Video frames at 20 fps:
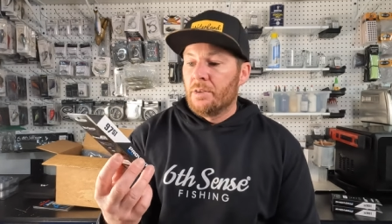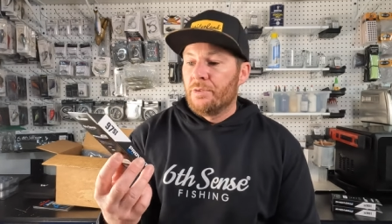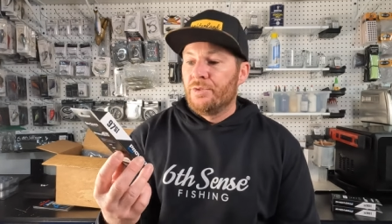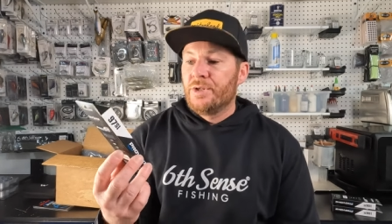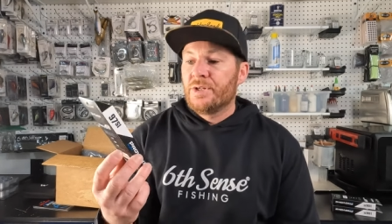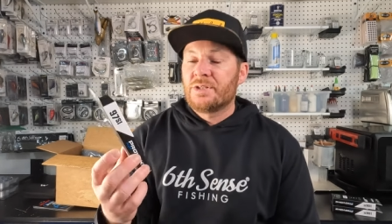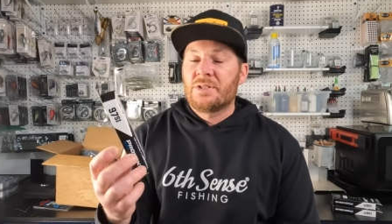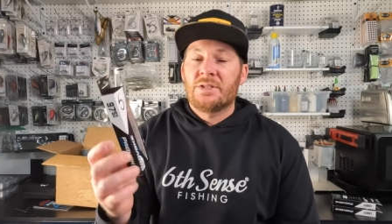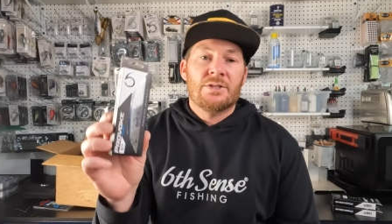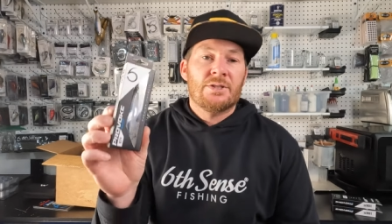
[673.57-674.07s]

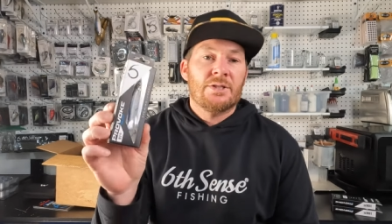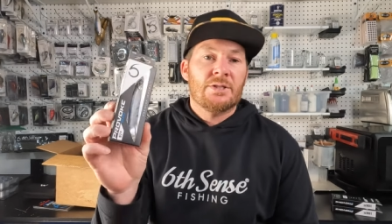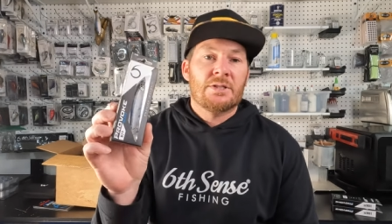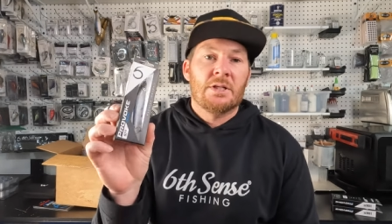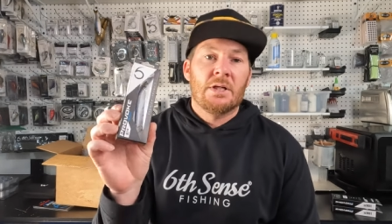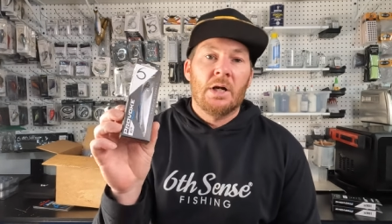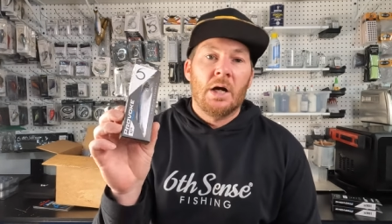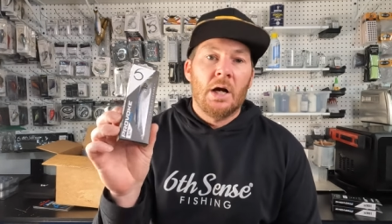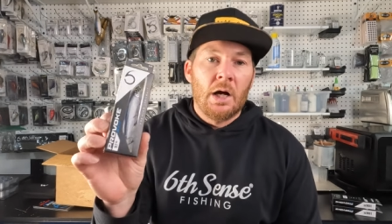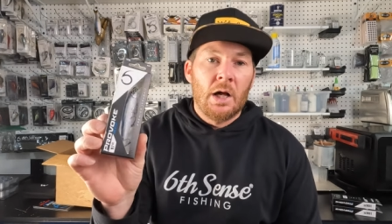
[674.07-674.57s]
This is just
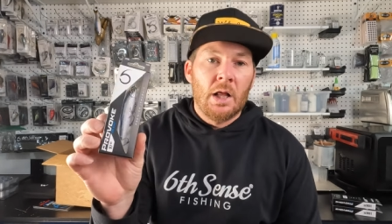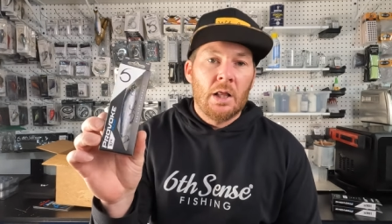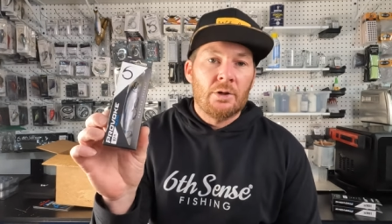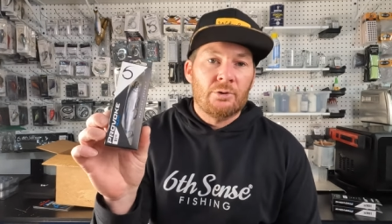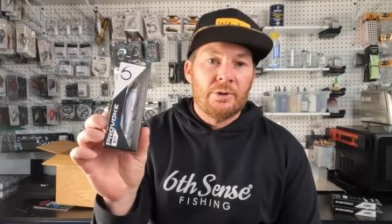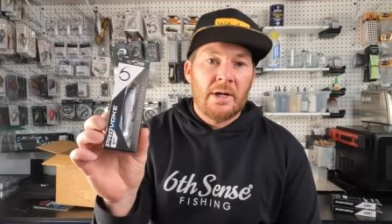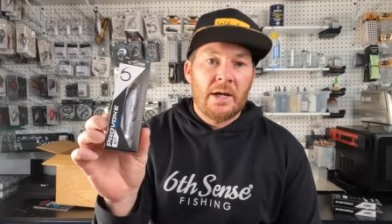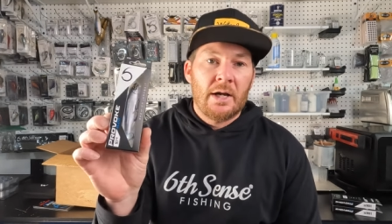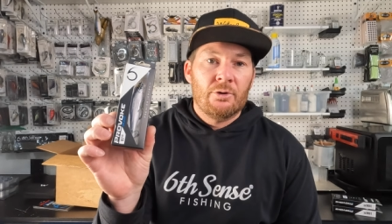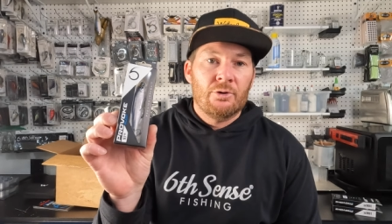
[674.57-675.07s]
an all
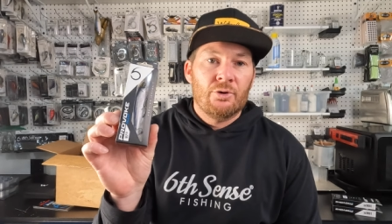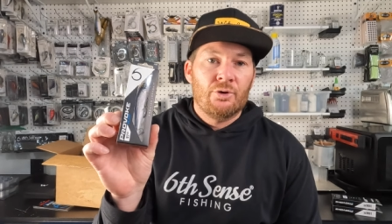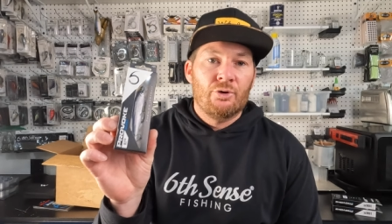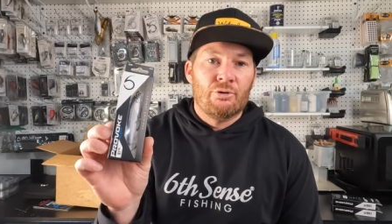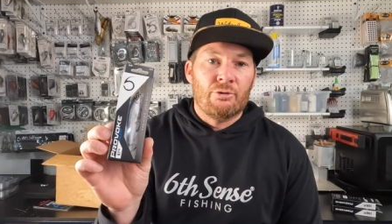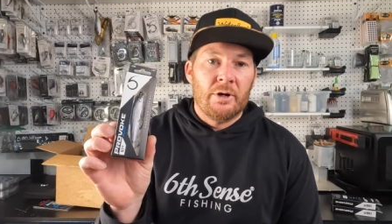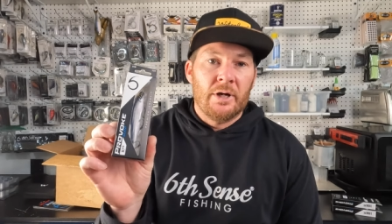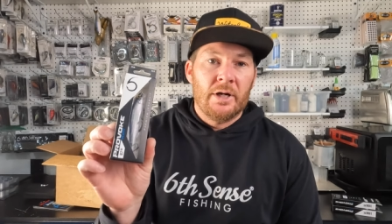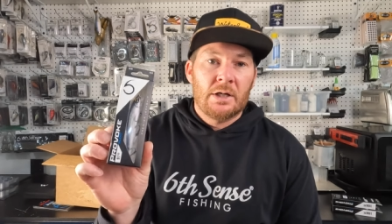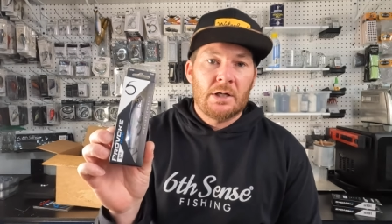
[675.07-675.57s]
around
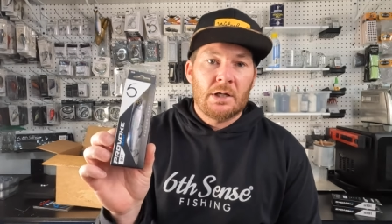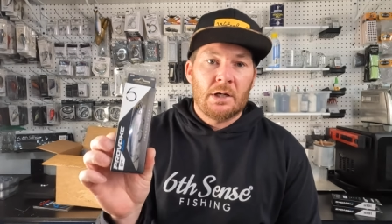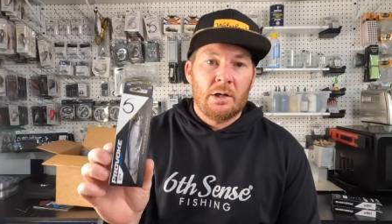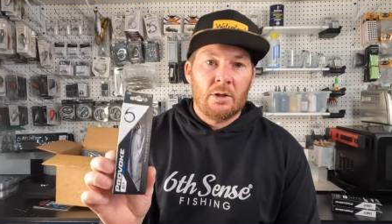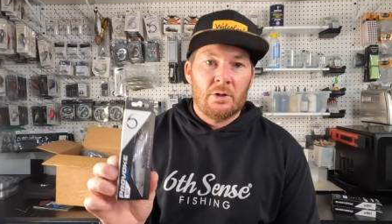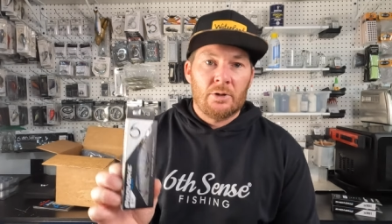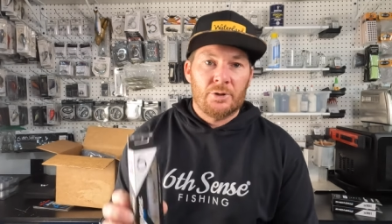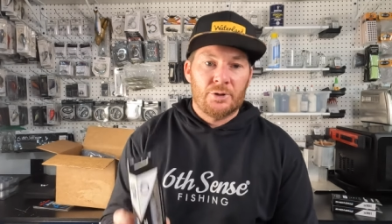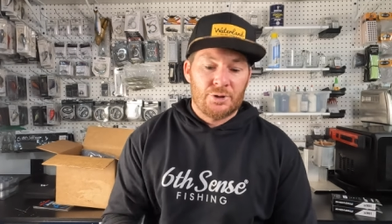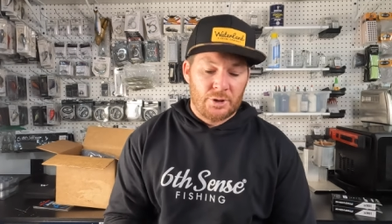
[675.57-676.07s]
great
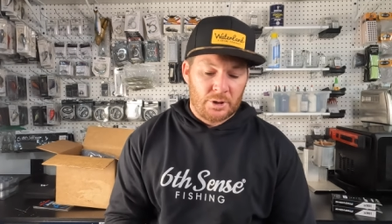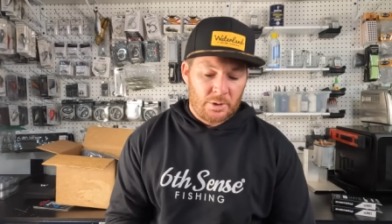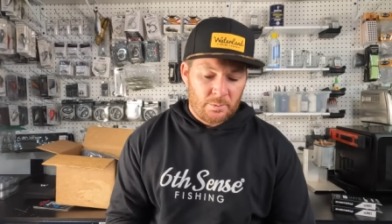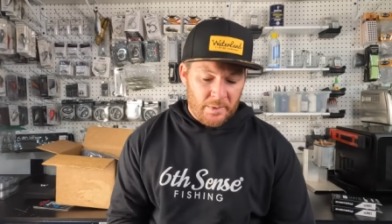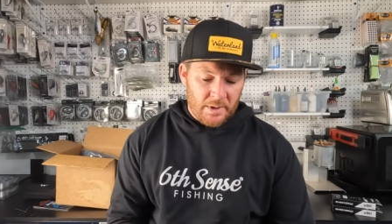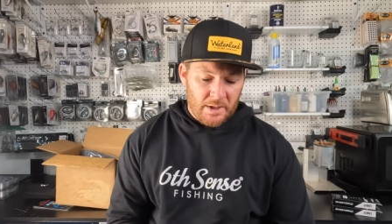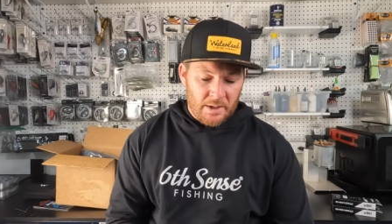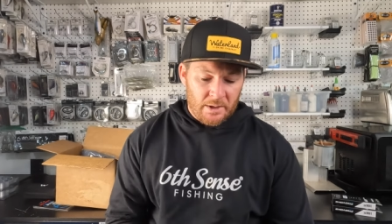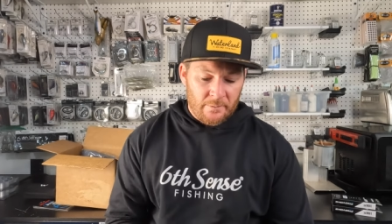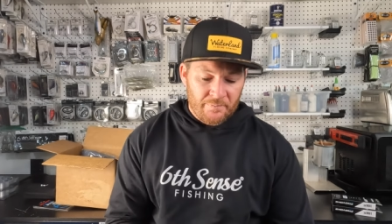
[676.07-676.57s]
color
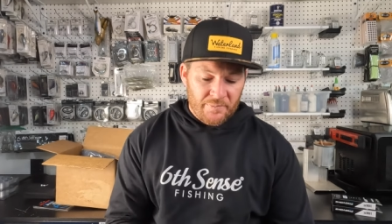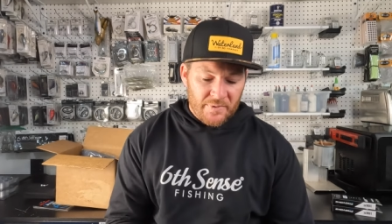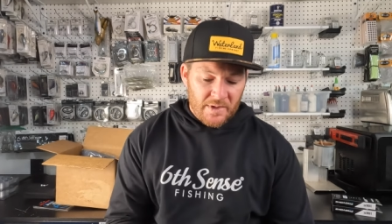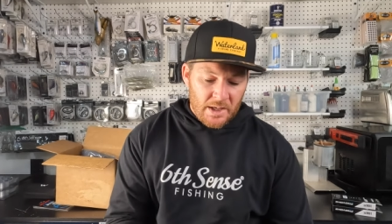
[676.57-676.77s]
jerkbait.